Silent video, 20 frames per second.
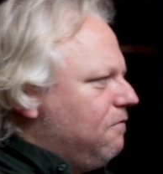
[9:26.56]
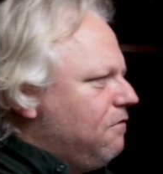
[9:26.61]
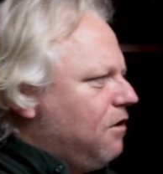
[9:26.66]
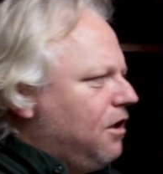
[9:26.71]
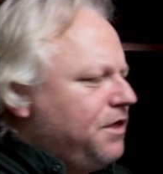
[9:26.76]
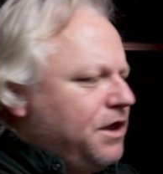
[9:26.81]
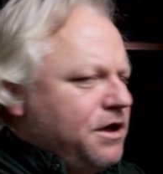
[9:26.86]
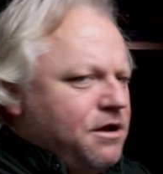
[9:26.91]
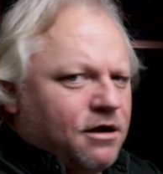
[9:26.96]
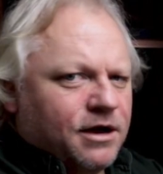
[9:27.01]

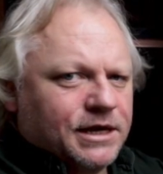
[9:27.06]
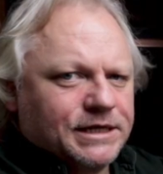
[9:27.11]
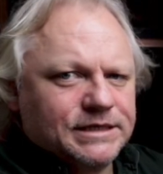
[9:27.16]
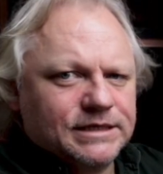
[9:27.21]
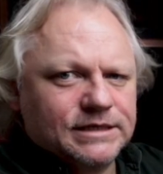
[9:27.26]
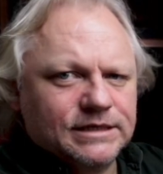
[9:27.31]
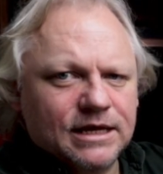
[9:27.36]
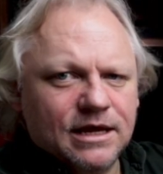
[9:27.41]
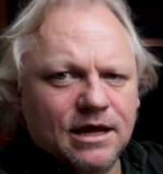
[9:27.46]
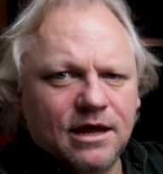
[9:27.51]
rather
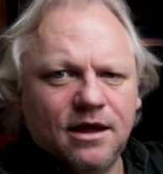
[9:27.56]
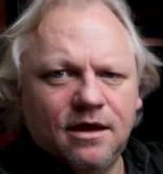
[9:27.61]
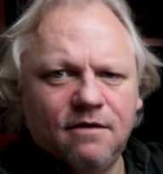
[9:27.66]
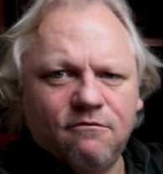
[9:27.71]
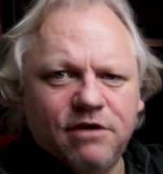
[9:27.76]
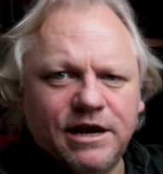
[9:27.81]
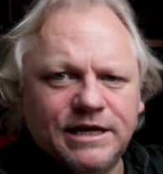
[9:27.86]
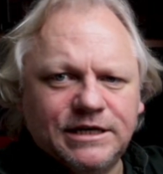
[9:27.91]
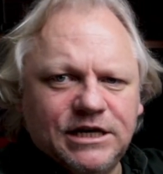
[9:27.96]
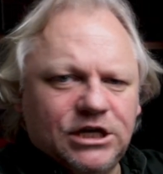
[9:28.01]
nice
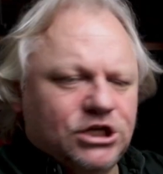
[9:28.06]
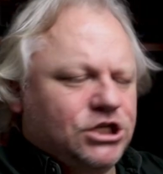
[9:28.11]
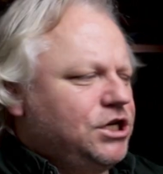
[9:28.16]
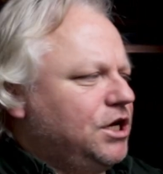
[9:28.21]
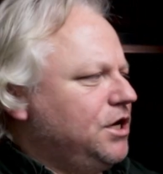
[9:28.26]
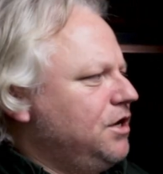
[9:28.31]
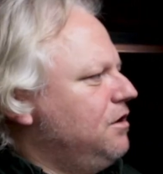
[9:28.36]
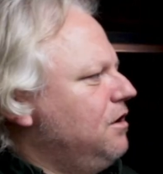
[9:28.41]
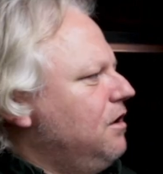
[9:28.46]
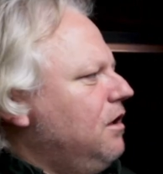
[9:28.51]

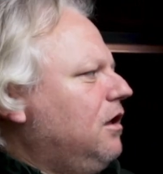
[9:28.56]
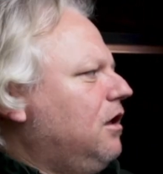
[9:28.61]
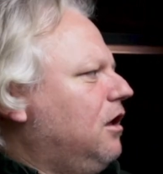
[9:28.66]
rendition